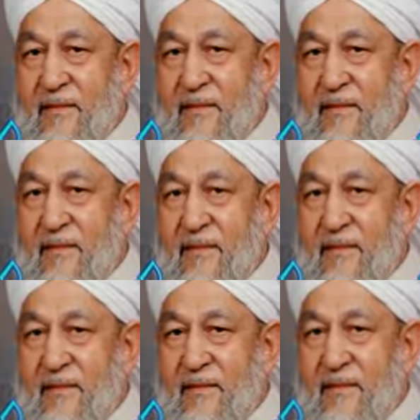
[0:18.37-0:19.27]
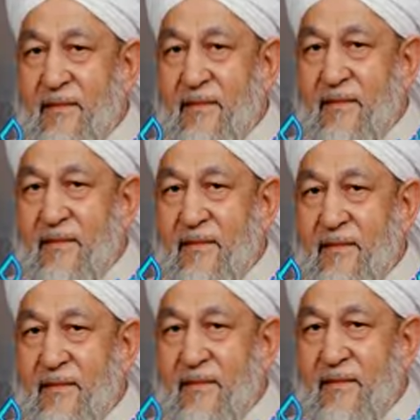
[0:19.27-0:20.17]

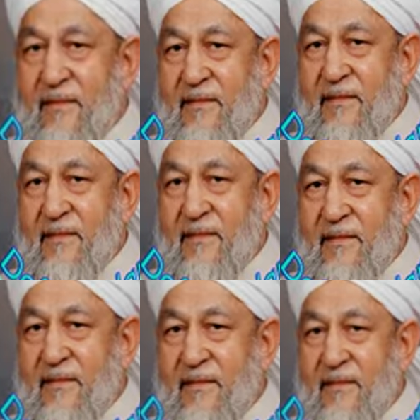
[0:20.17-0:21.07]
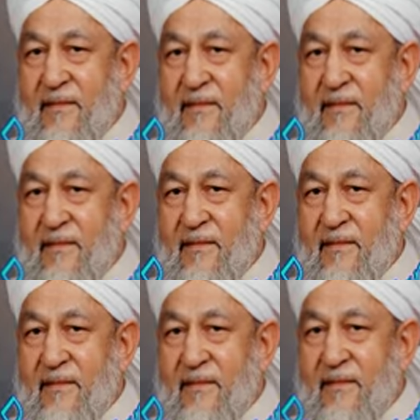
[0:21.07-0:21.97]

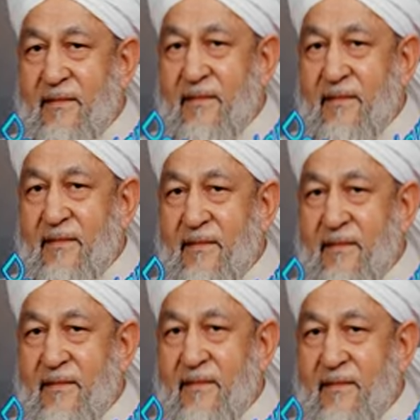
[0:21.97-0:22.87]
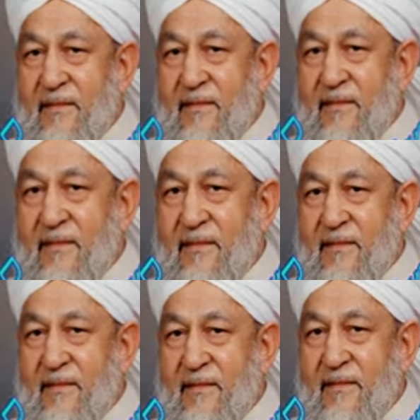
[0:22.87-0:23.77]

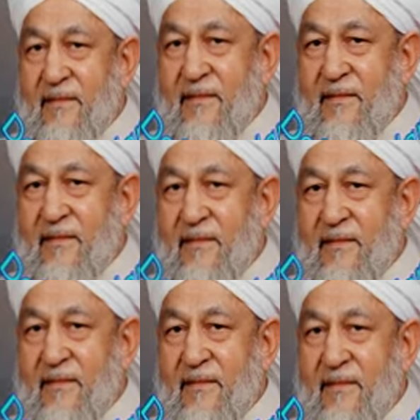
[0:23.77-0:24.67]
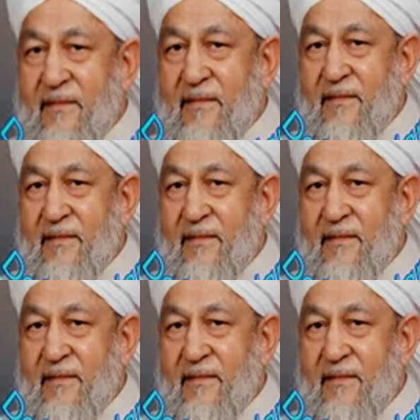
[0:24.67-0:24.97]
This person isn't speaking.